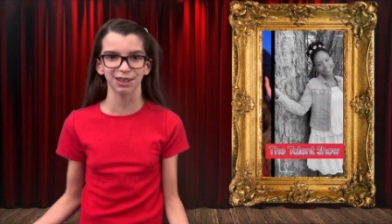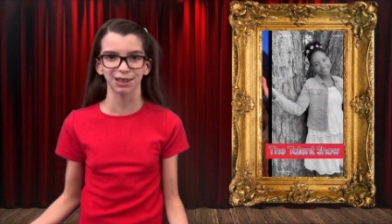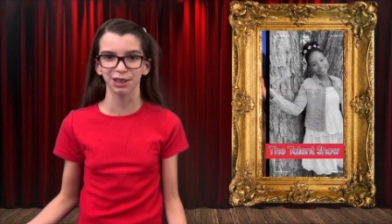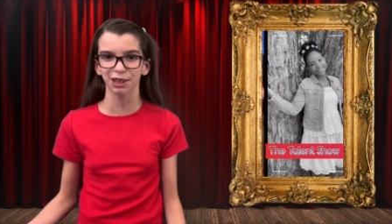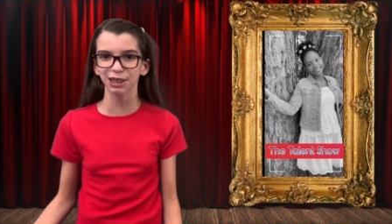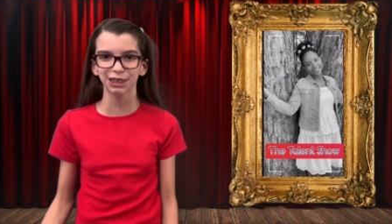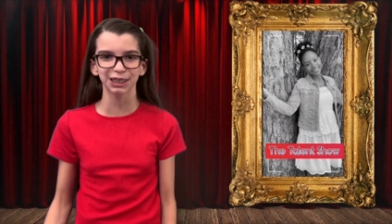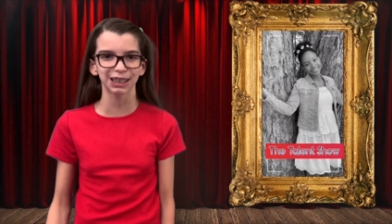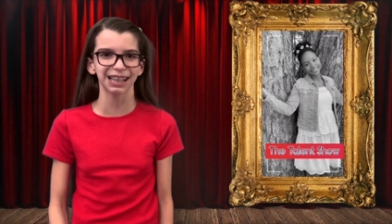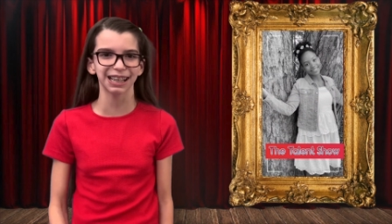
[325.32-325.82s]

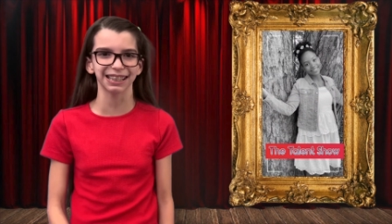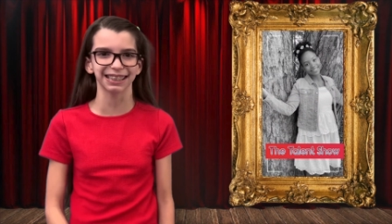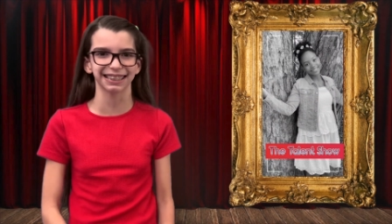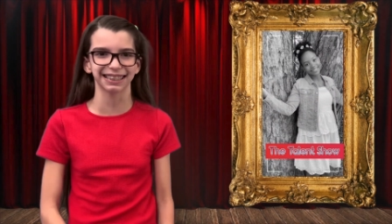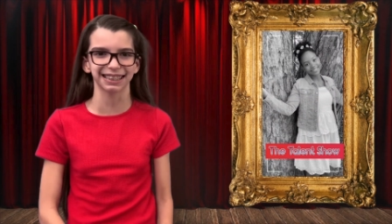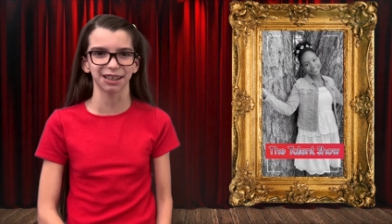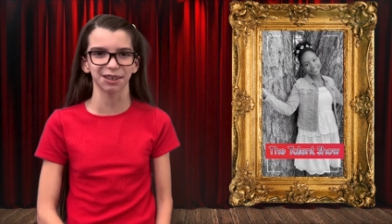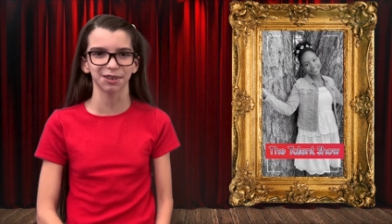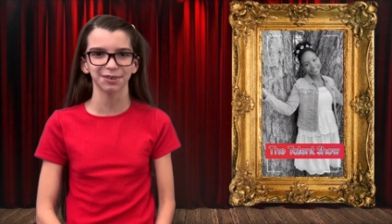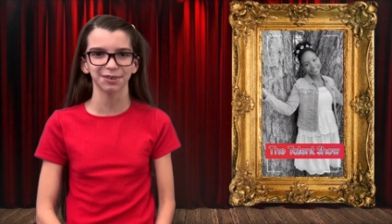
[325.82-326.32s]
The Talent
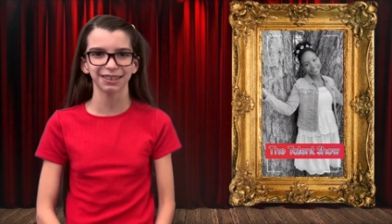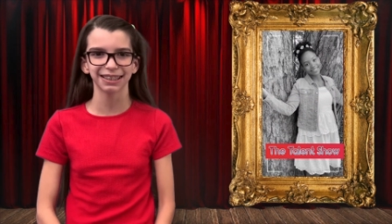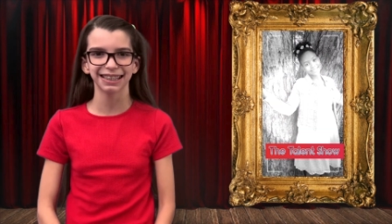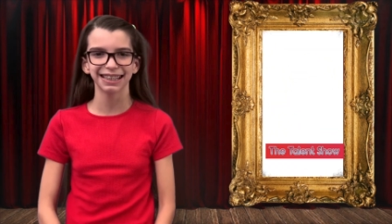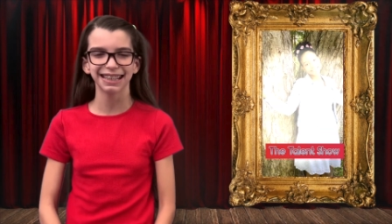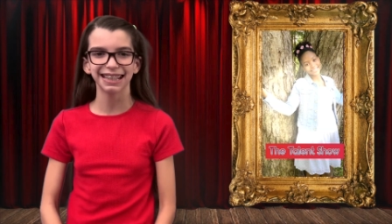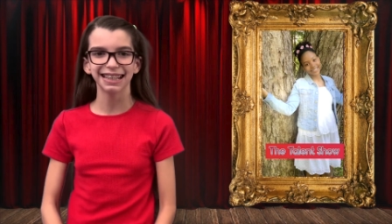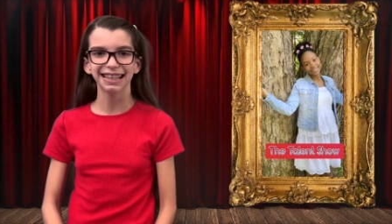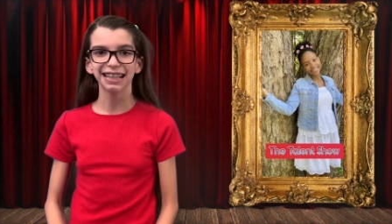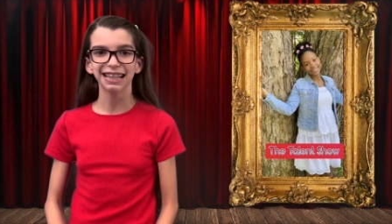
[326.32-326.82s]
Show.
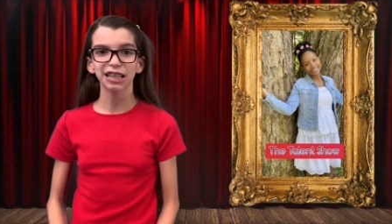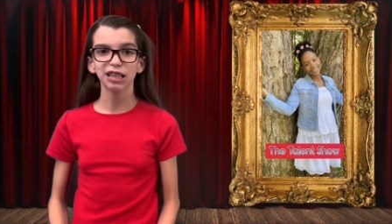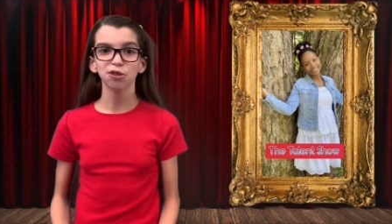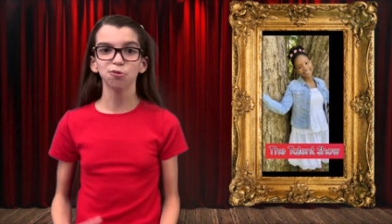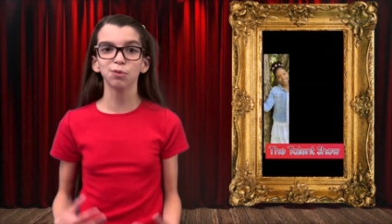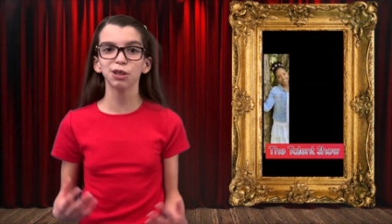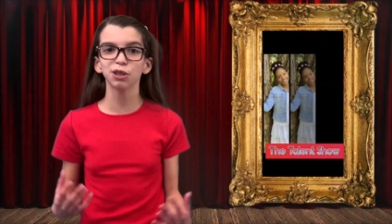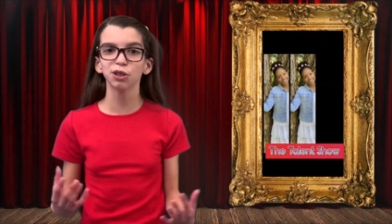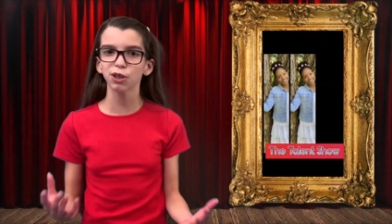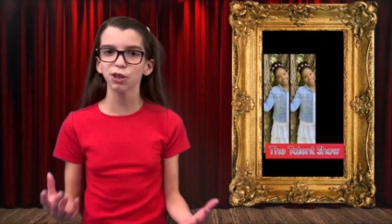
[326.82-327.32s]

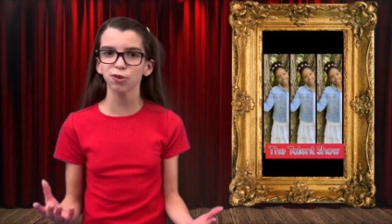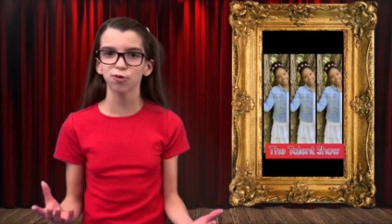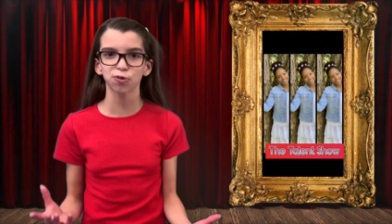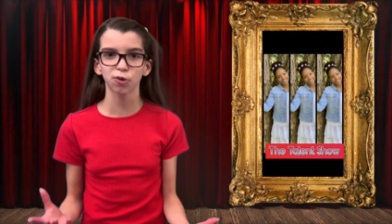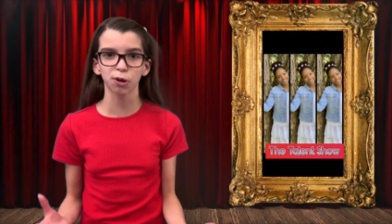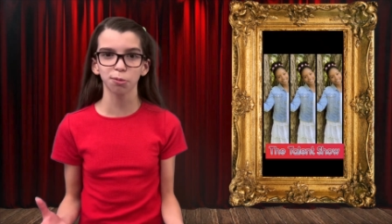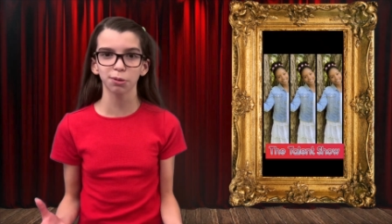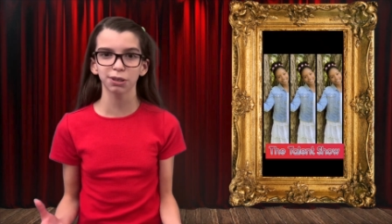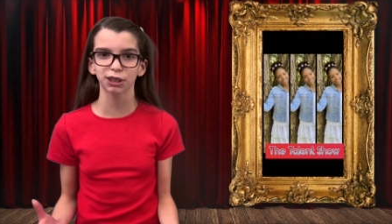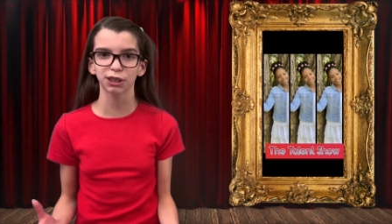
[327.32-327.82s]
We look
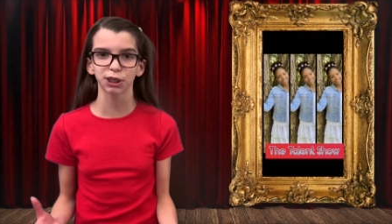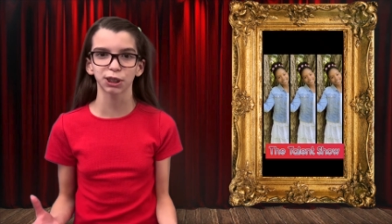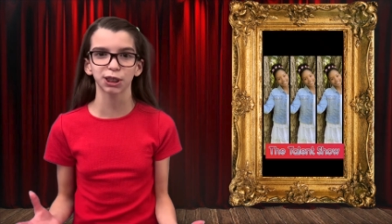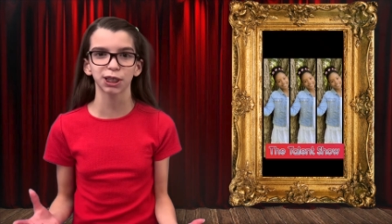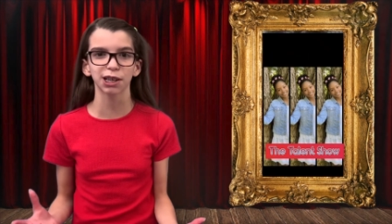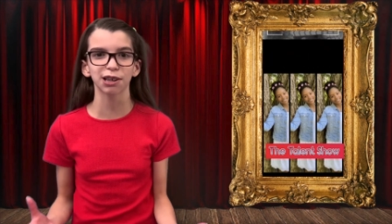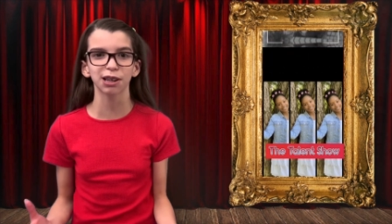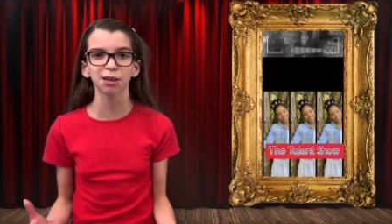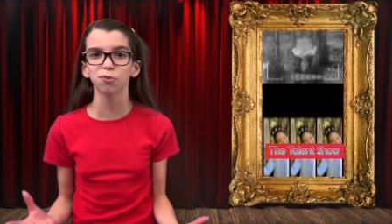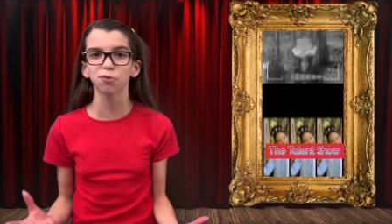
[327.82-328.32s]
forward to
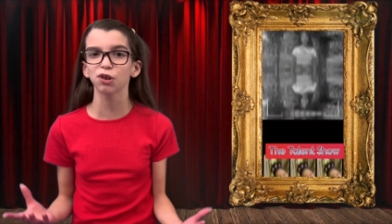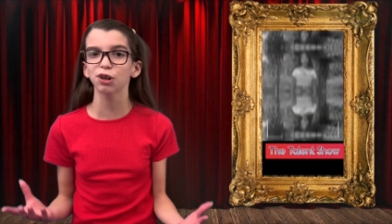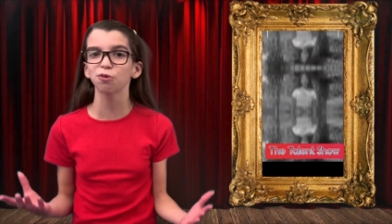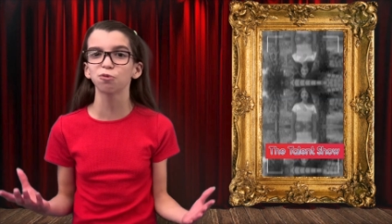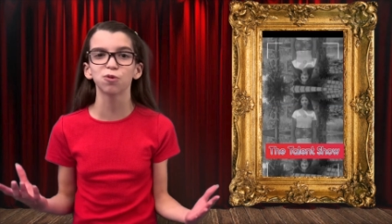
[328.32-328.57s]
sharing more